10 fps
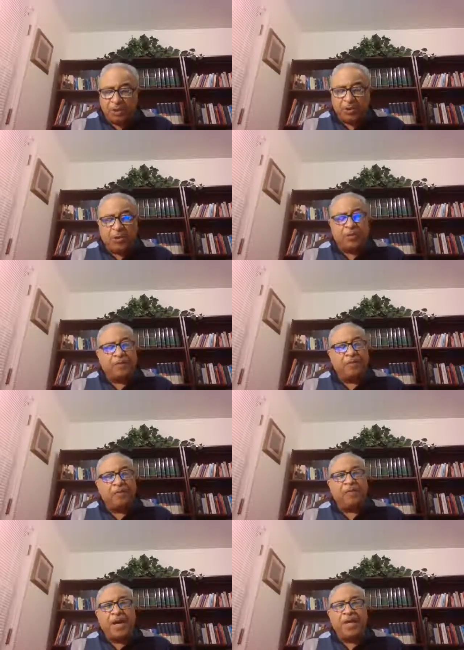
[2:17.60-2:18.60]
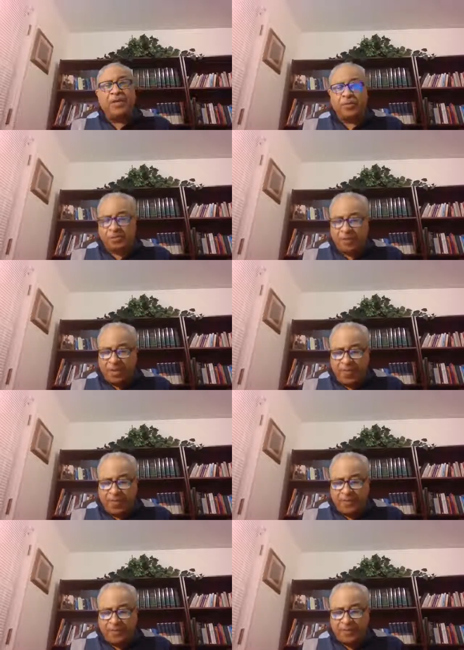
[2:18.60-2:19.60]
So the values are
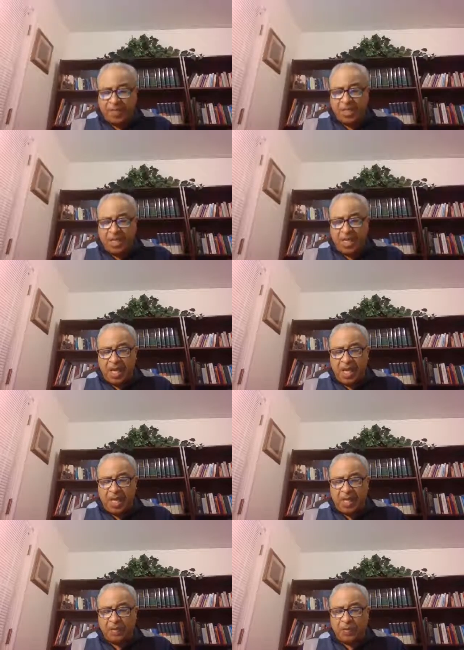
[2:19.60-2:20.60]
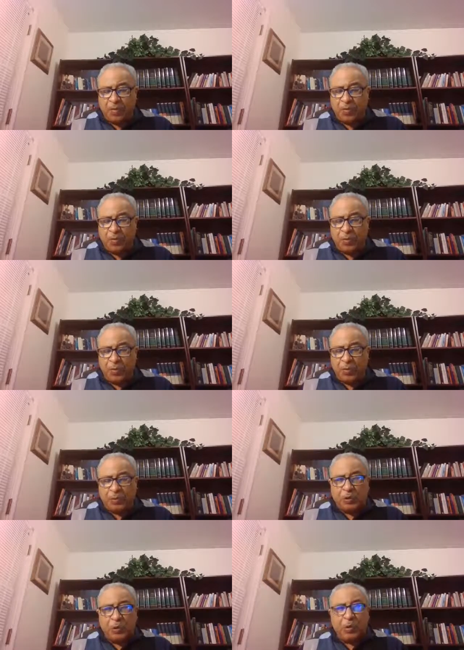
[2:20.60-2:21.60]
there. And
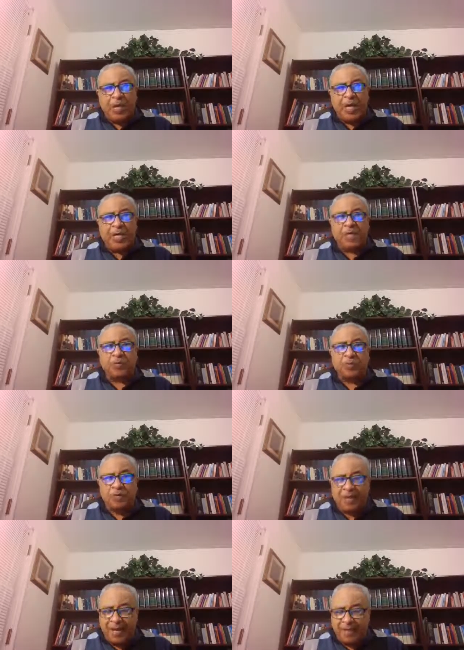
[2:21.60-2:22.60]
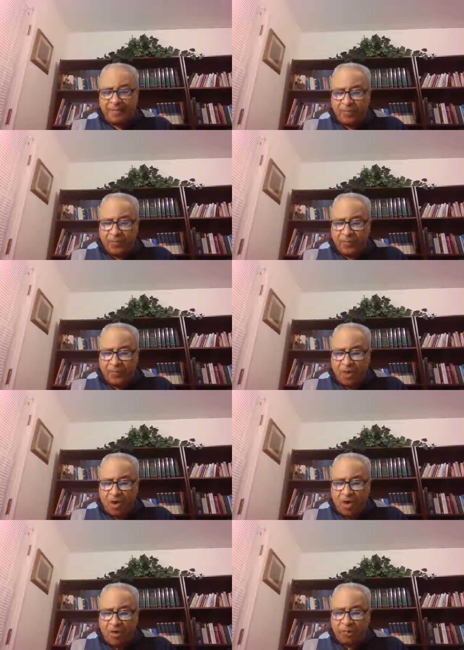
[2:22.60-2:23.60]
so again, it's revival
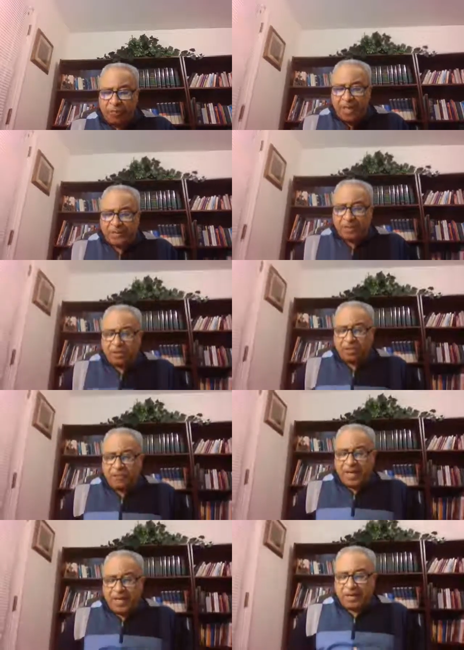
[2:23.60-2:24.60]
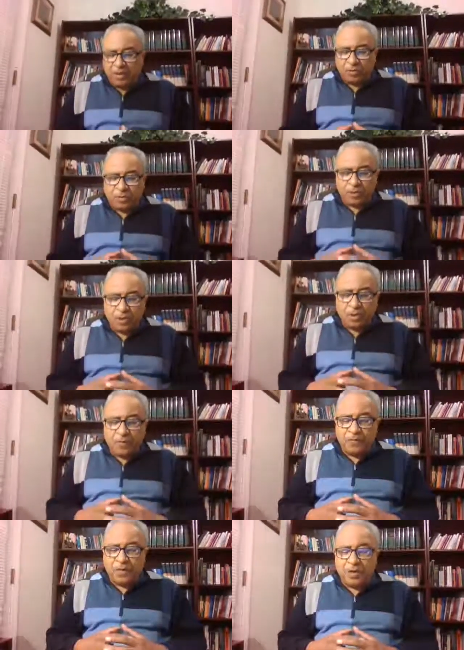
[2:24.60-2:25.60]
of practical values
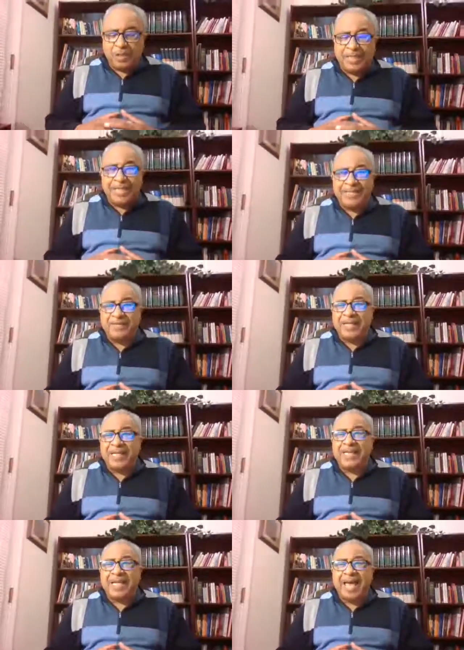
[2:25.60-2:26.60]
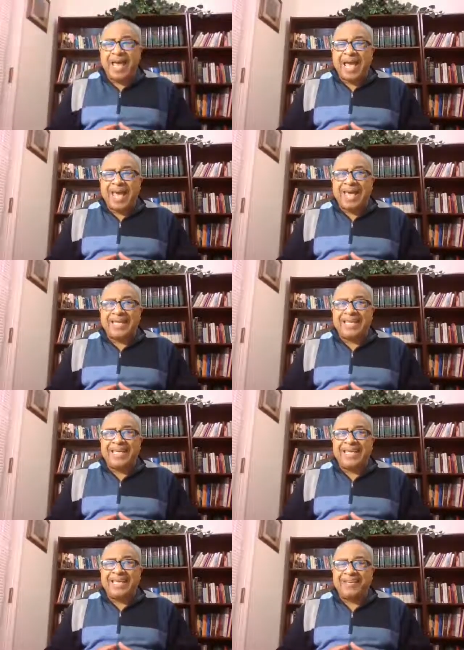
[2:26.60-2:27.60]
for living an
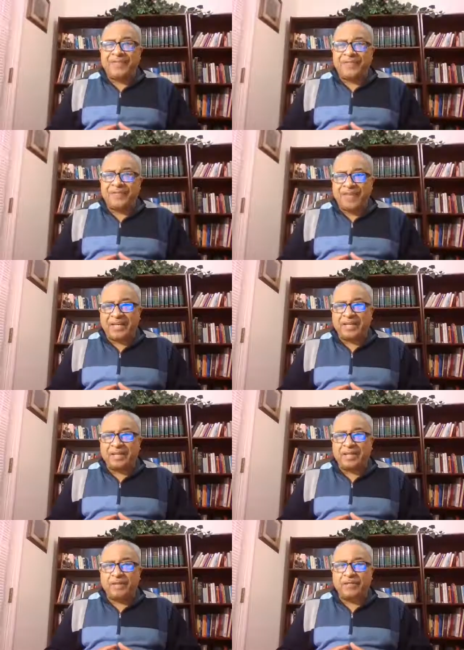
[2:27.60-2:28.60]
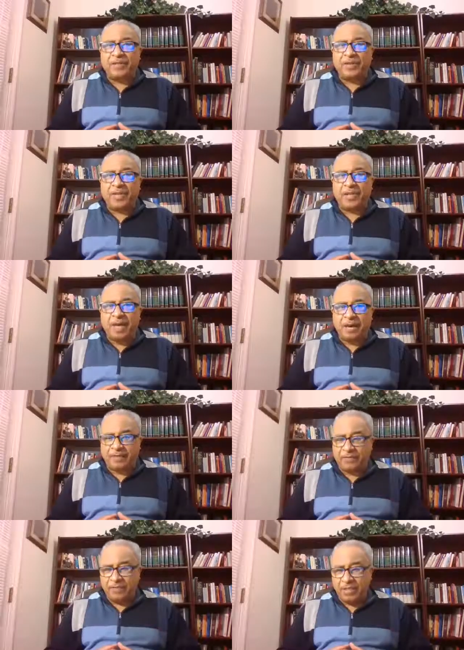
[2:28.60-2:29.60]
effective life.